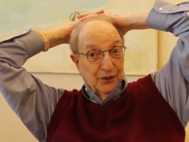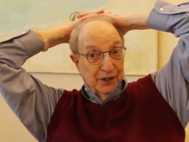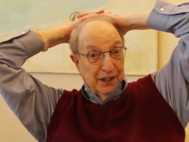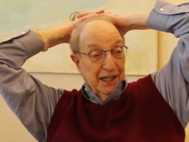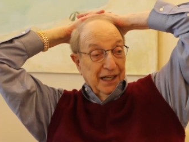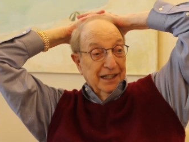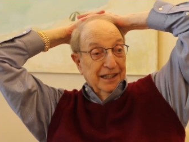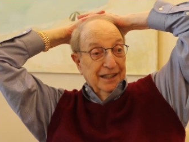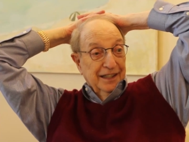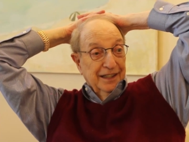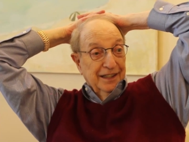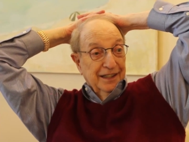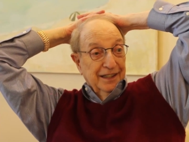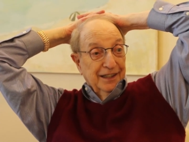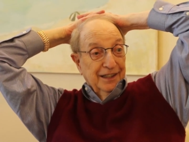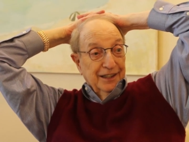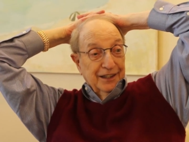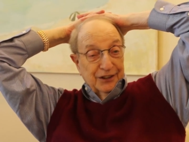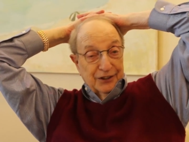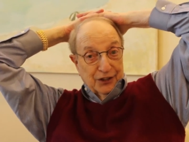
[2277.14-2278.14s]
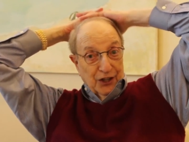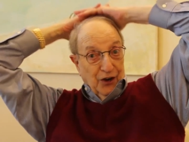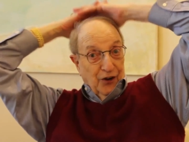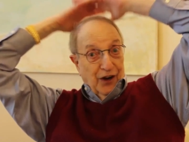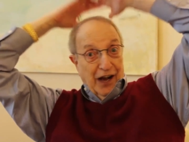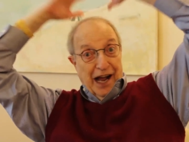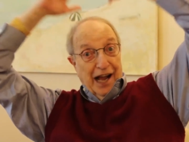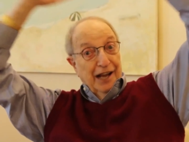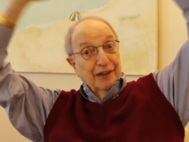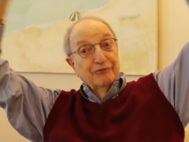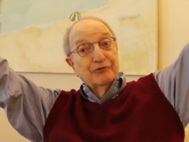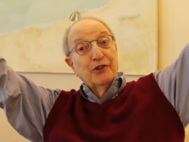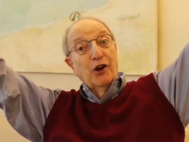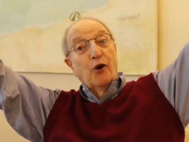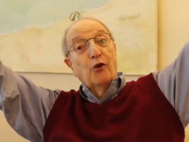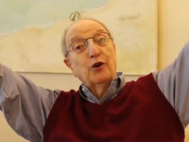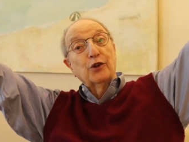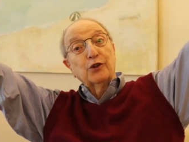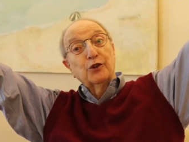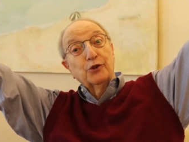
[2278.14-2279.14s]
okay? So I have
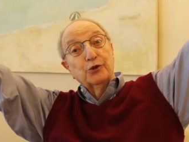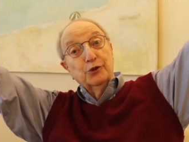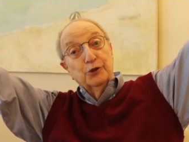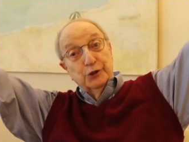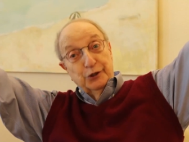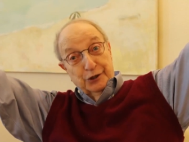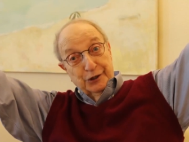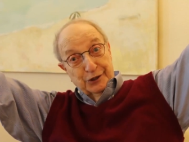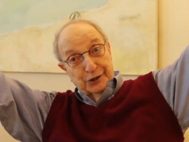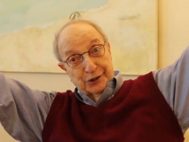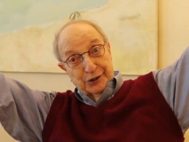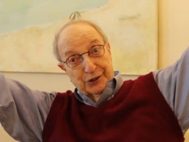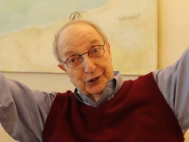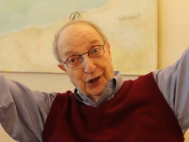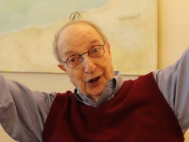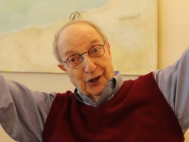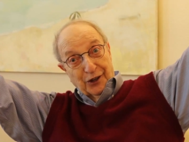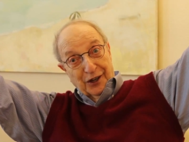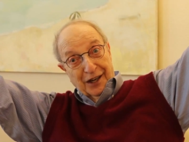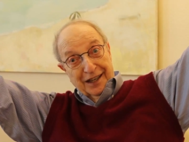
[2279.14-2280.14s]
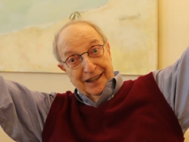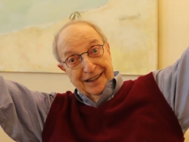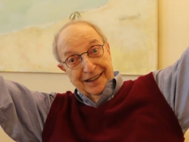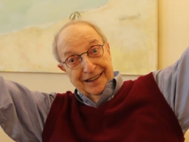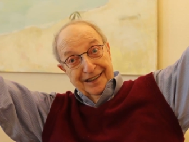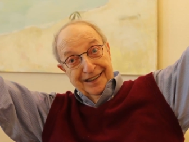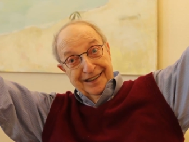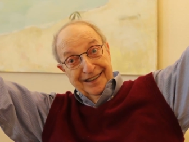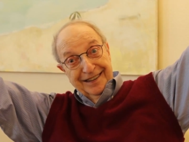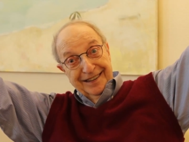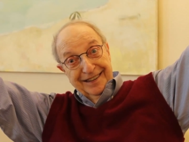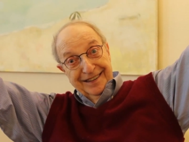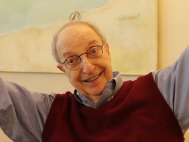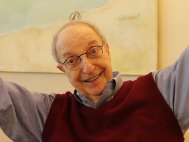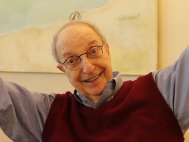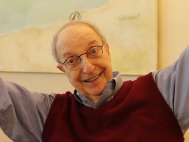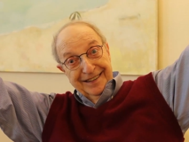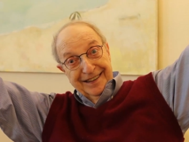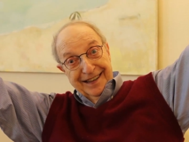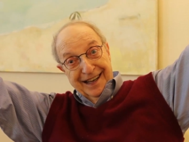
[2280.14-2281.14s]
no illusions, all right?
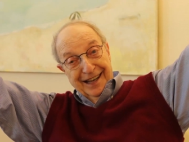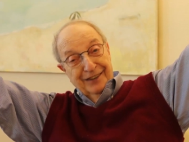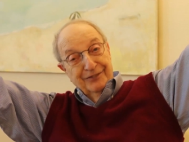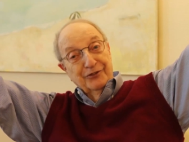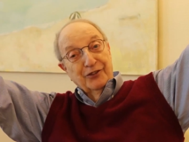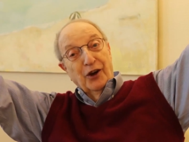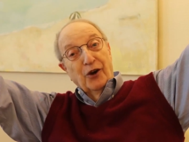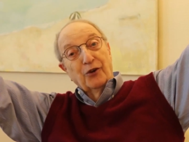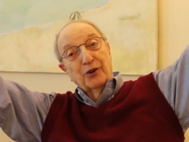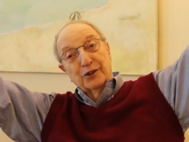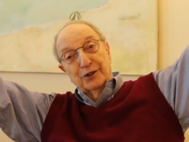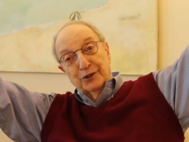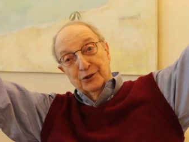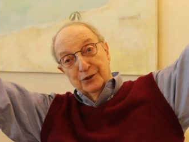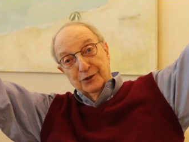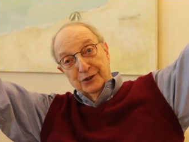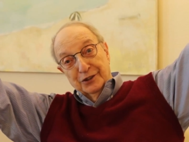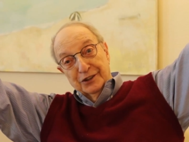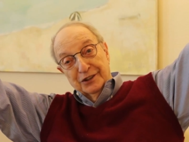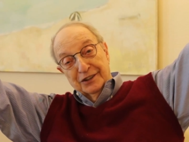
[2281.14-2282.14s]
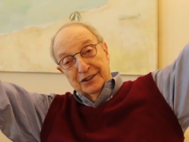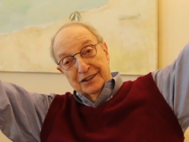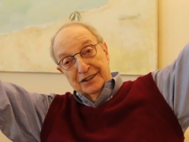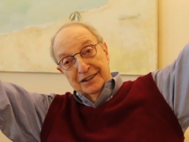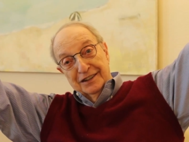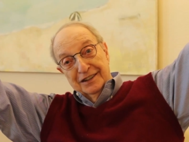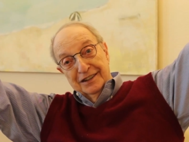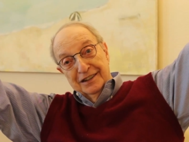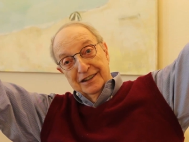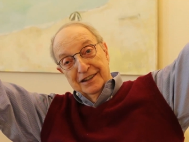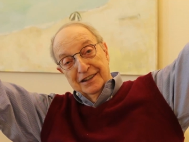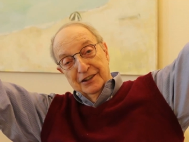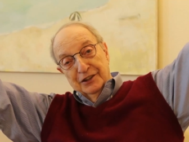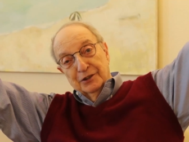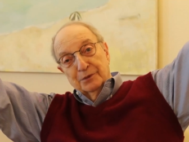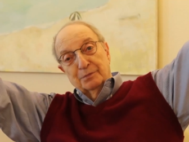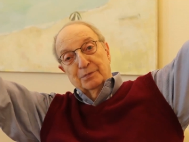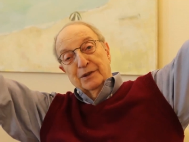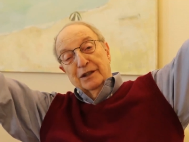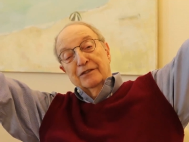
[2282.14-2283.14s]
I have no illusions.
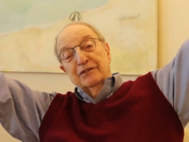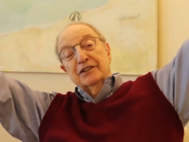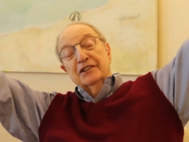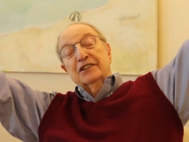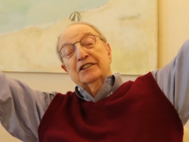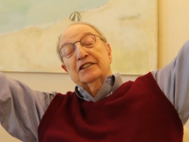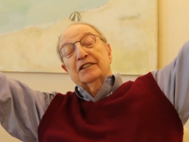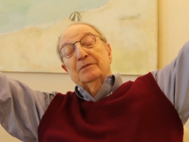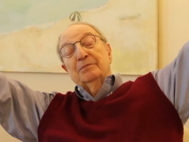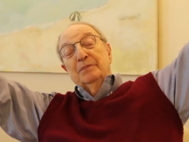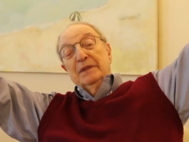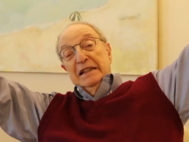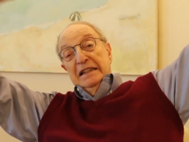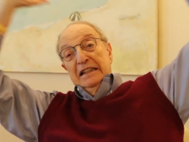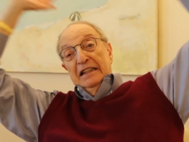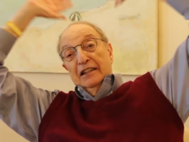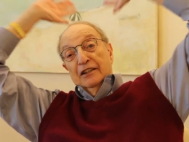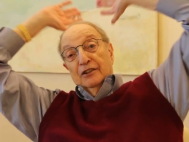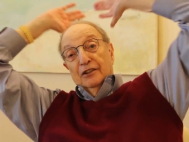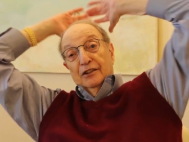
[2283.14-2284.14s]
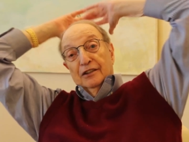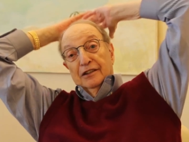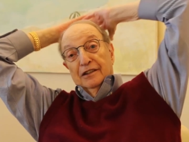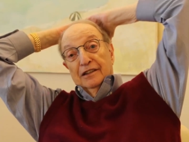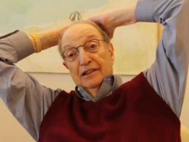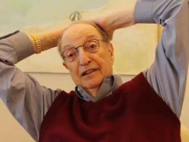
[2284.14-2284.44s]
You're privileged to be here,